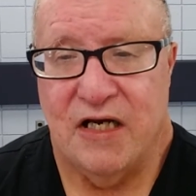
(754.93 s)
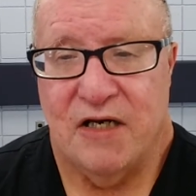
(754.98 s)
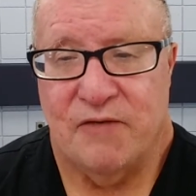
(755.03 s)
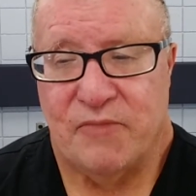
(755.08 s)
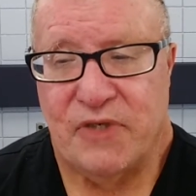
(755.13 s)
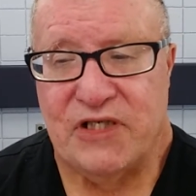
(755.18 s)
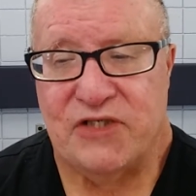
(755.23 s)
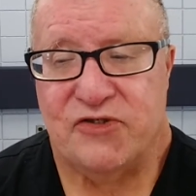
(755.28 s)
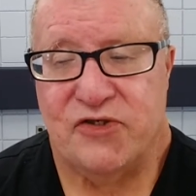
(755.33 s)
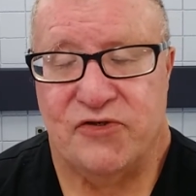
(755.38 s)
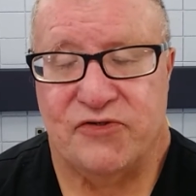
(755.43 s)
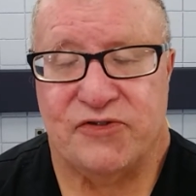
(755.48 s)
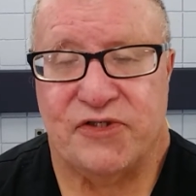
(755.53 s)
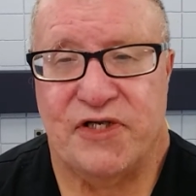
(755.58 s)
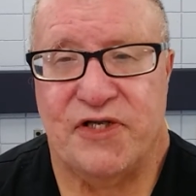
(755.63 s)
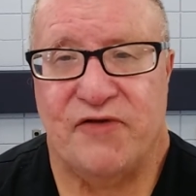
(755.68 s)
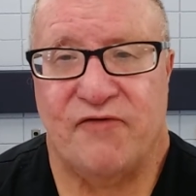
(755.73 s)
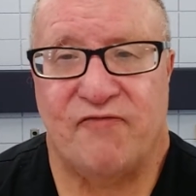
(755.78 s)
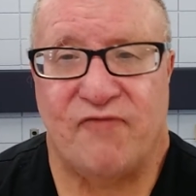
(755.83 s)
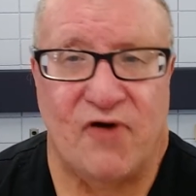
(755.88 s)
Because
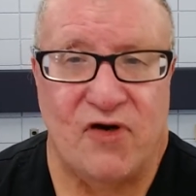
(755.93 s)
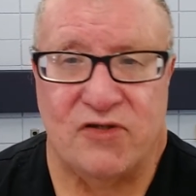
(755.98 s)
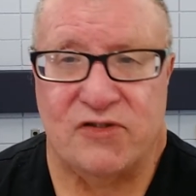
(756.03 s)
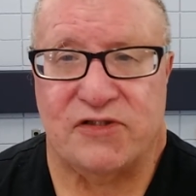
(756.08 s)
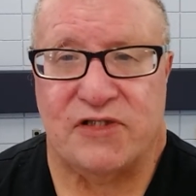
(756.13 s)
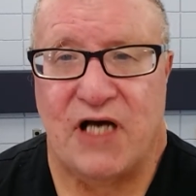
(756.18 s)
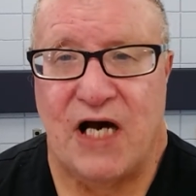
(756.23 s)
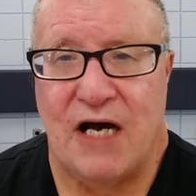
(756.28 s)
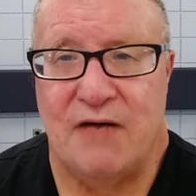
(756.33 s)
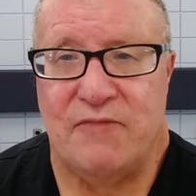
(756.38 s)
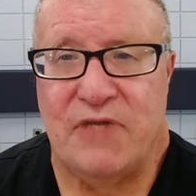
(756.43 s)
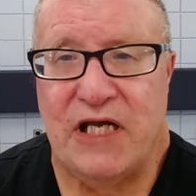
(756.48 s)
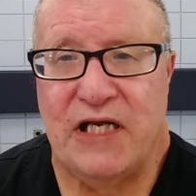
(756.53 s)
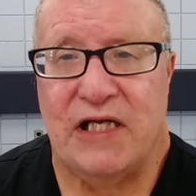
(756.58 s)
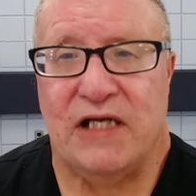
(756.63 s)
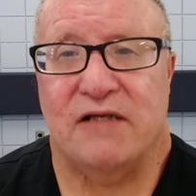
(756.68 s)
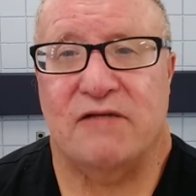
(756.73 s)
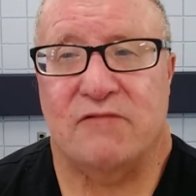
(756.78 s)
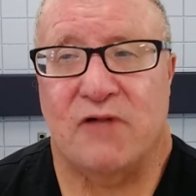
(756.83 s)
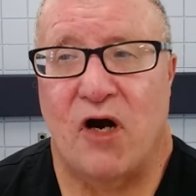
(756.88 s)
usually the first time
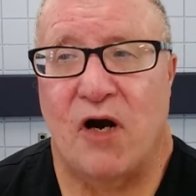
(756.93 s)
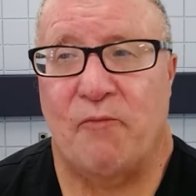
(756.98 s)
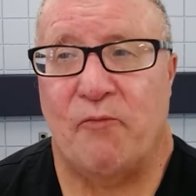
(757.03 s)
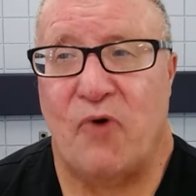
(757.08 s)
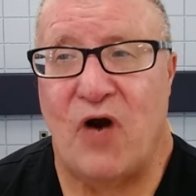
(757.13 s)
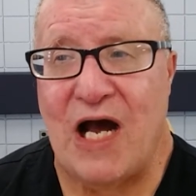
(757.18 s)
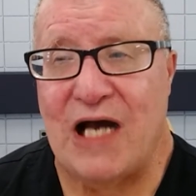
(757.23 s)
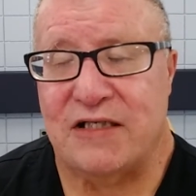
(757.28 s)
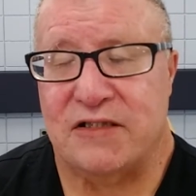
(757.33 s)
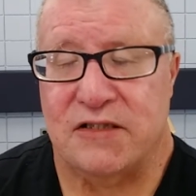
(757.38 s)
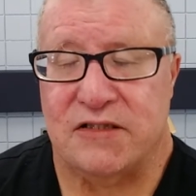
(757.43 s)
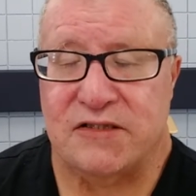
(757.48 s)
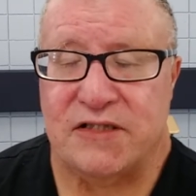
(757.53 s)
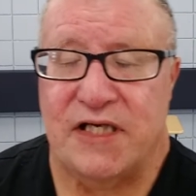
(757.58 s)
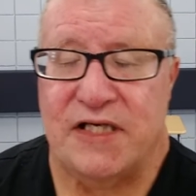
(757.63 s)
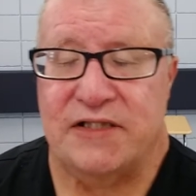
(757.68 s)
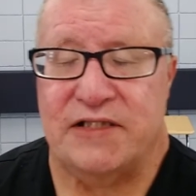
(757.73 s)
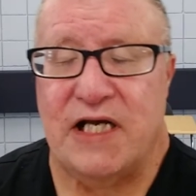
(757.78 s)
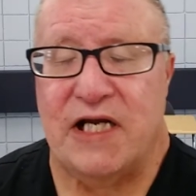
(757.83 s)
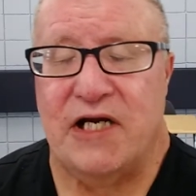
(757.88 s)
they are
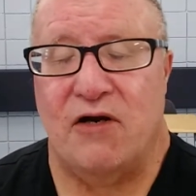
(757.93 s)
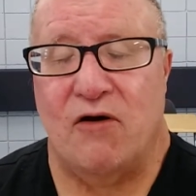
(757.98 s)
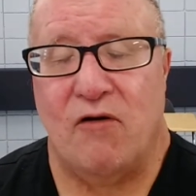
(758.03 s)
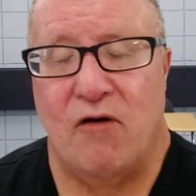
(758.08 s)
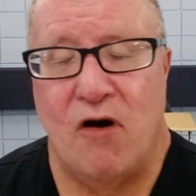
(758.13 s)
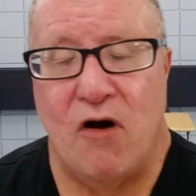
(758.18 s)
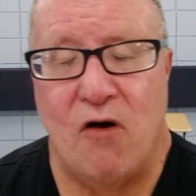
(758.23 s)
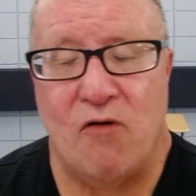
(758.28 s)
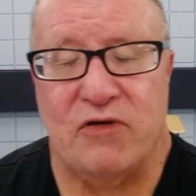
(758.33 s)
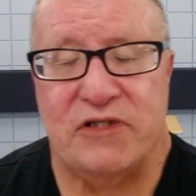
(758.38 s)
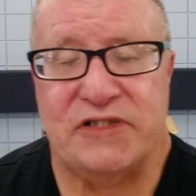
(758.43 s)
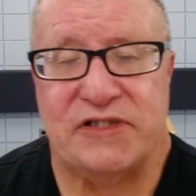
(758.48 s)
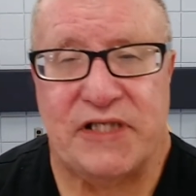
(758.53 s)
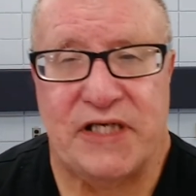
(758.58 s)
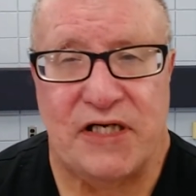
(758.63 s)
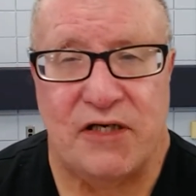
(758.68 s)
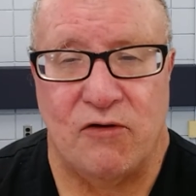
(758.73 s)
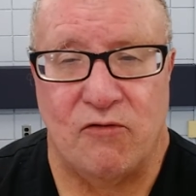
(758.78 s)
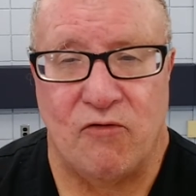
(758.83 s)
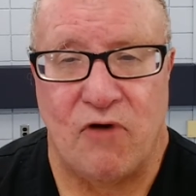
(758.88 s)
practicing, they don't always
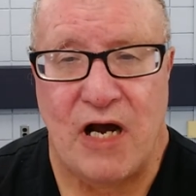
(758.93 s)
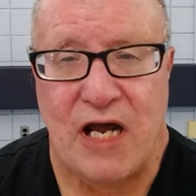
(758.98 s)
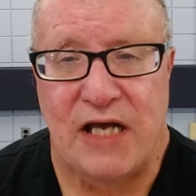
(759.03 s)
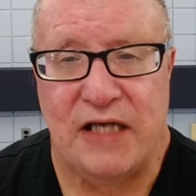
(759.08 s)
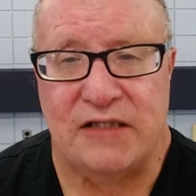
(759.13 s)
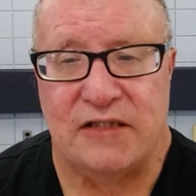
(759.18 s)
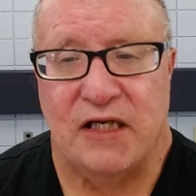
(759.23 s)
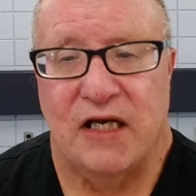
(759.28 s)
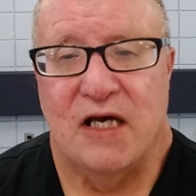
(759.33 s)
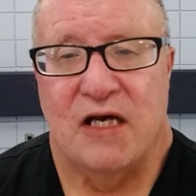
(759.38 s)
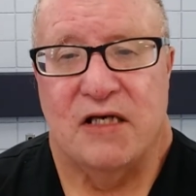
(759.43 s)
get it right.